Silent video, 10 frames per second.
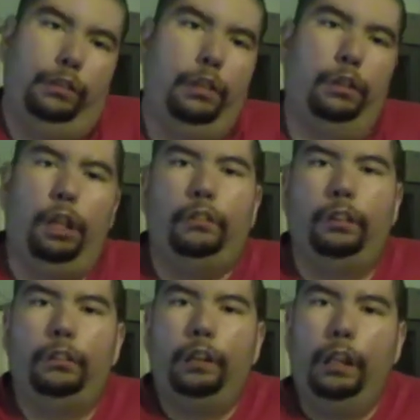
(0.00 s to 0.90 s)
stick
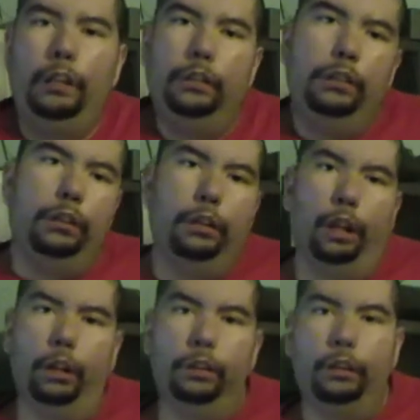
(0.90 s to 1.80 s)
with me and,
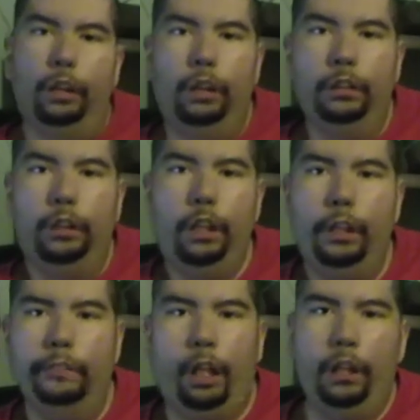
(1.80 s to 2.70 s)
you can
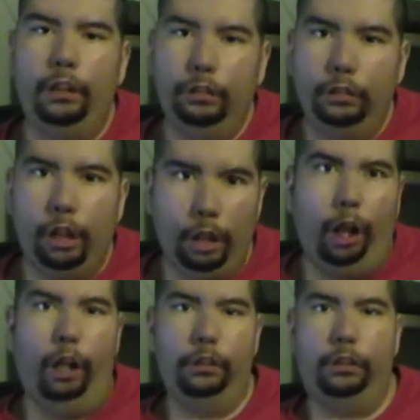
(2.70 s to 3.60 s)
hear my
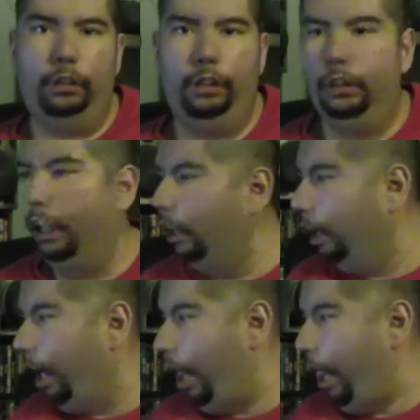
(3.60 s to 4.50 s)
thoughts,
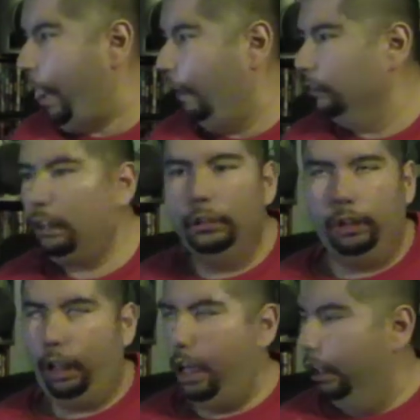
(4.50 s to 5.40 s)
if
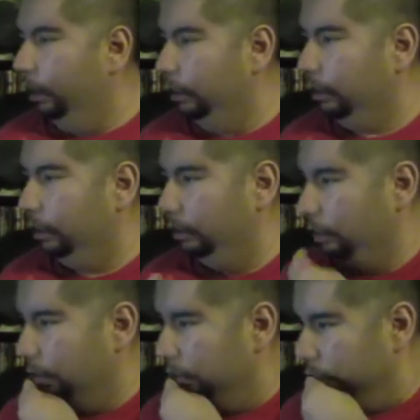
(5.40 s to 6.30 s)
you care to.
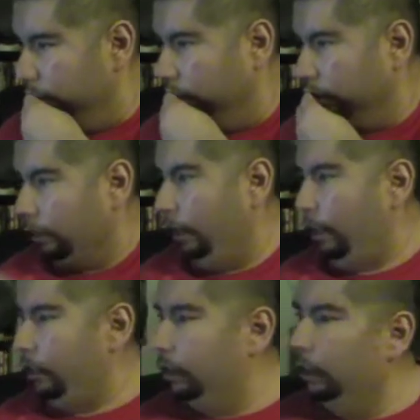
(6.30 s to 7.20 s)

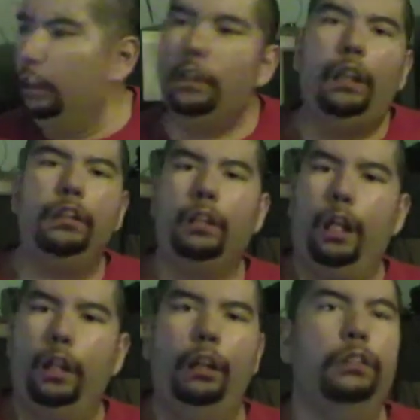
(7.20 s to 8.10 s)
Alright, so the next
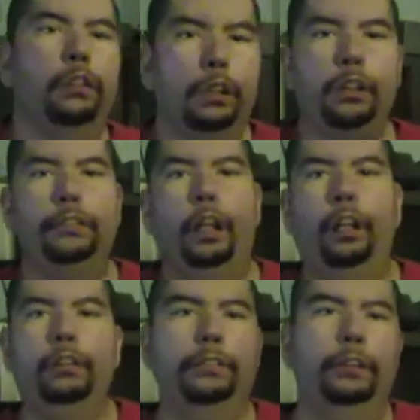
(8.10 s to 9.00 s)
day, first of
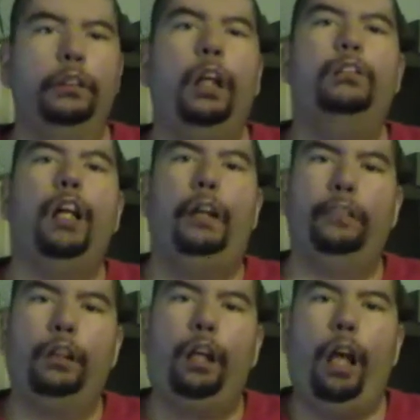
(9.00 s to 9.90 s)
all, the movie
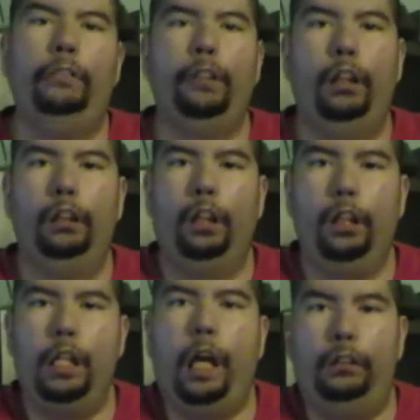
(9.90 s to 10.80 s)
Gravity came out
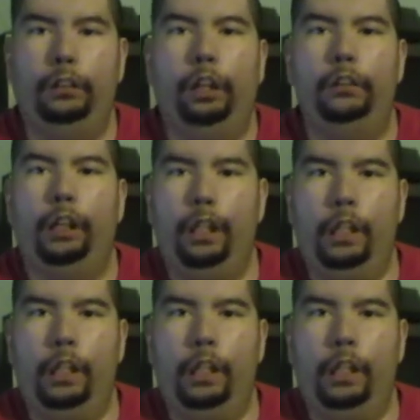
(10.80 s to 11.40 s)
theatrically